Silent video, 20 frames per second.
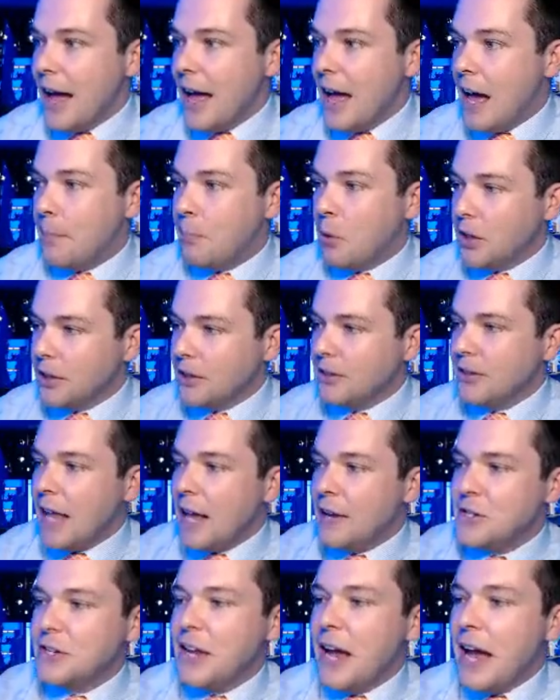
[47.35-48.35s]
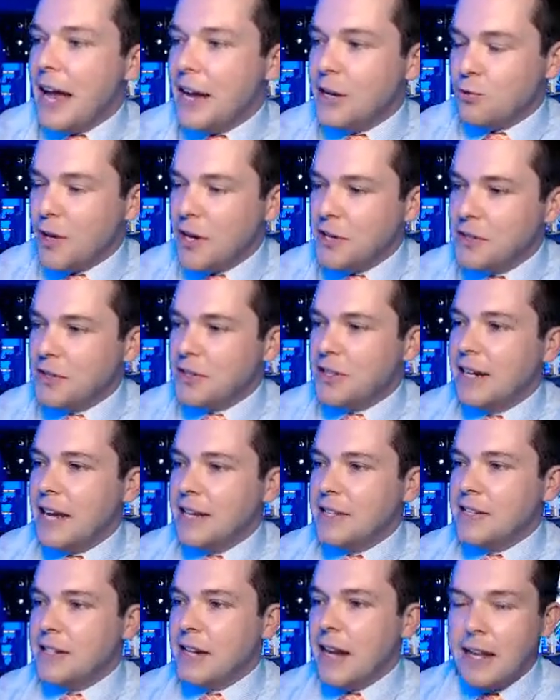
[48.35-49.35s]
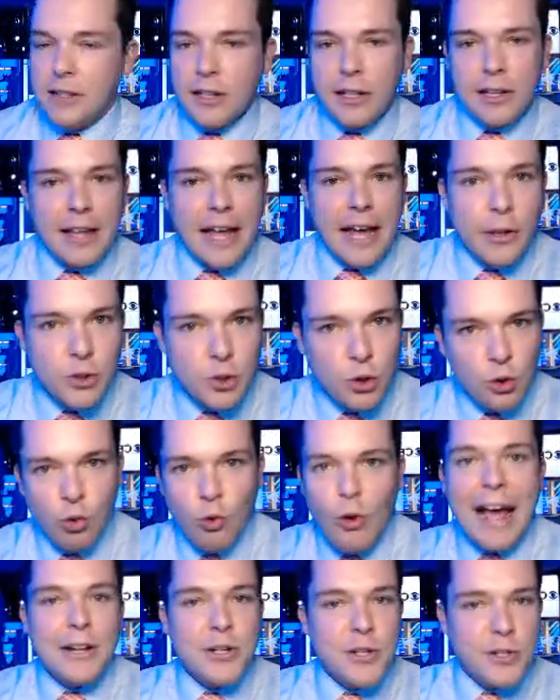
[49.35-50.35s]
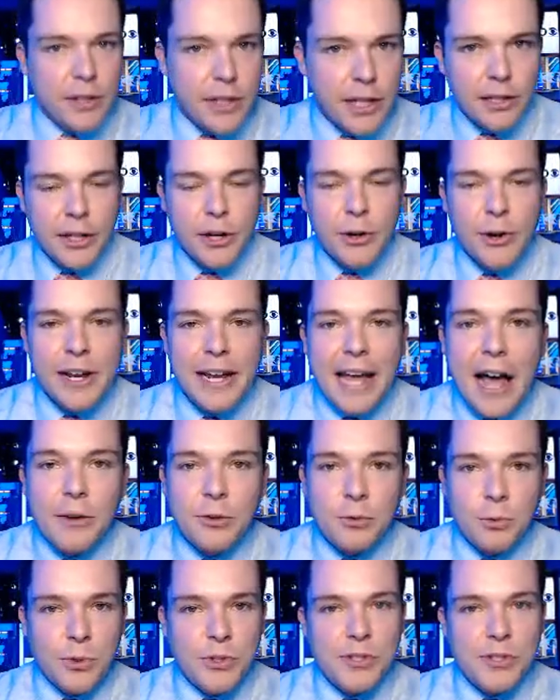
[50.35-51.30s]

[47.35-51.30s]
Uh, part of the cloudy skies, rest of the night tonight, clouds gradually clearing out.